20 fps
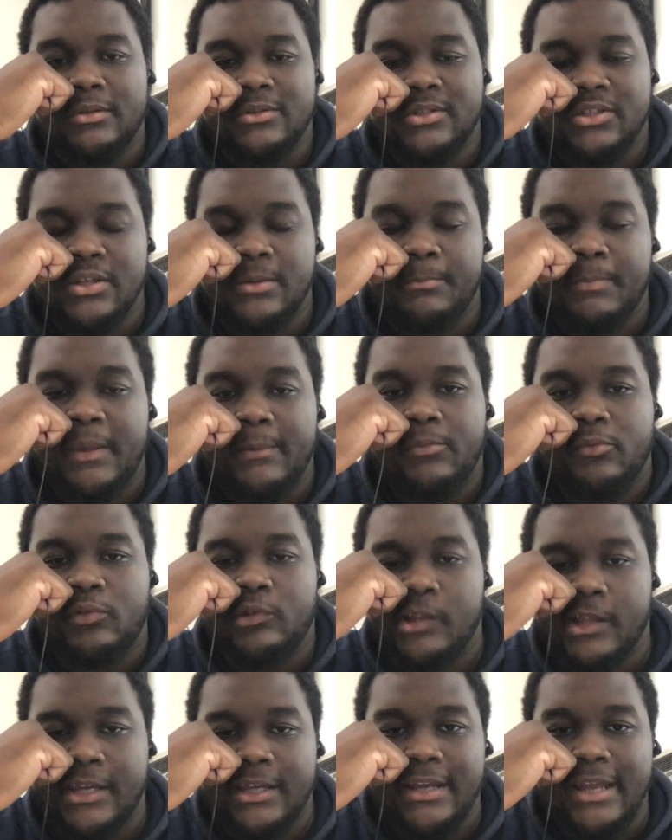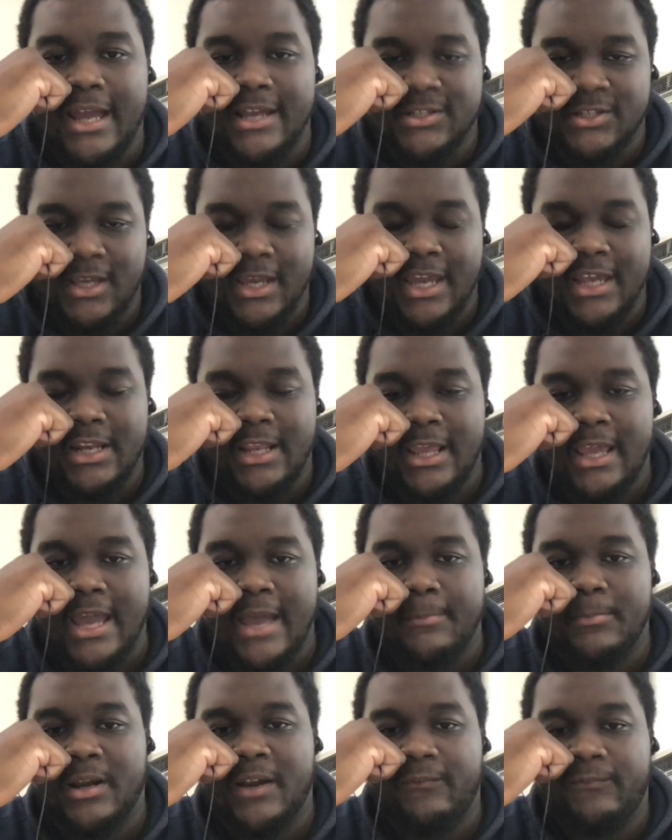Some people will look at it as a
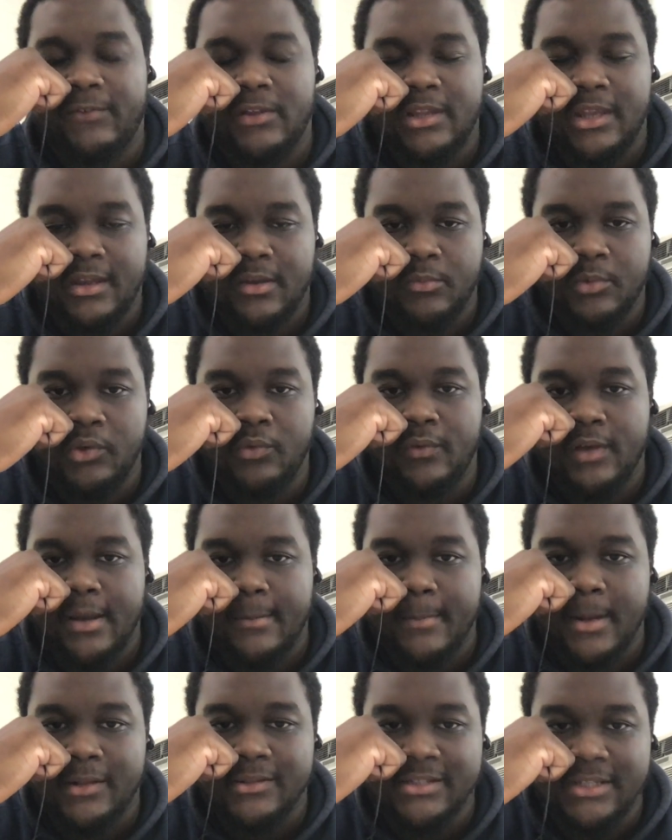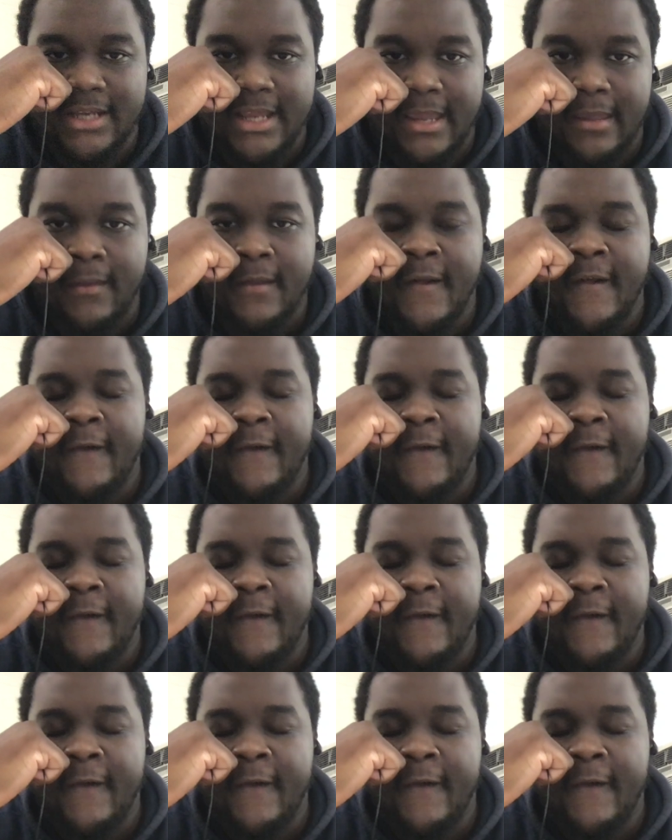handicap, but I feel like when you come out today,